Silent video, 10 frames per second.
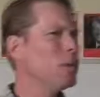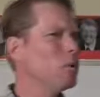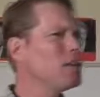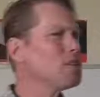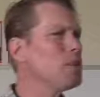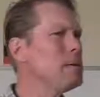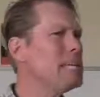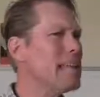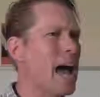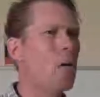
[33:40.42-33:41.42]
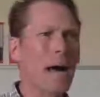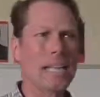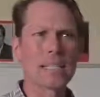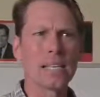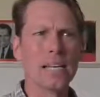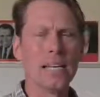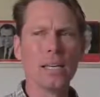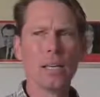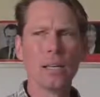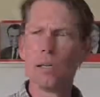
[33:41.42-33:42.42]
And what does she mean, now I see?
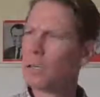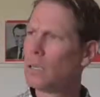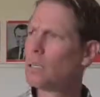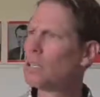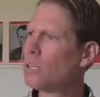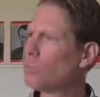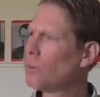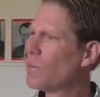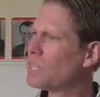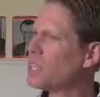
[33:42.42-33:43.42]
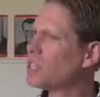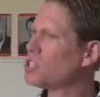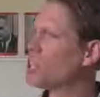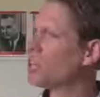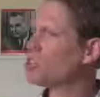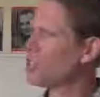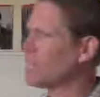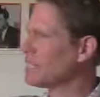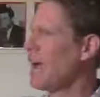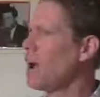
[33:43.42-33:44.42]
What is it that she
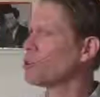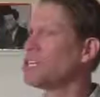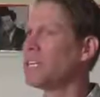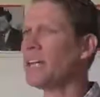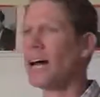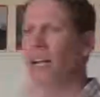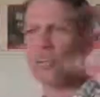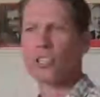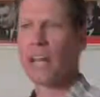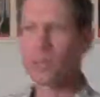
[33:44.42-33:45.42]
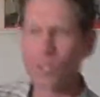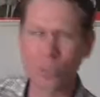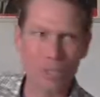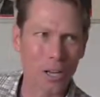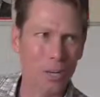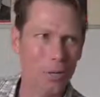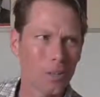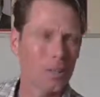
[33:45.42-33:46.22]
understands now she did not understand when she was young?